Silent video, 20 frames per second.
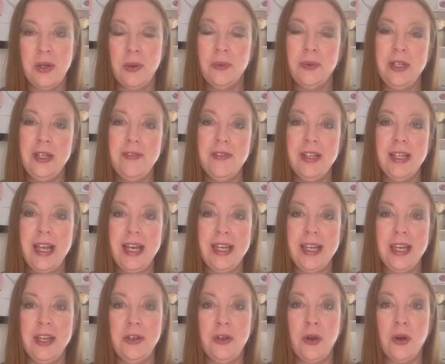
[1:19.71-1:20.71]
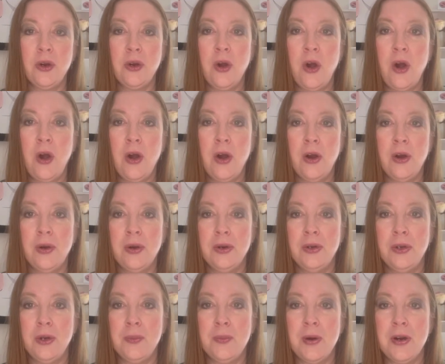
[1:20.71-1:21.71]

Don't leave it like in your car or your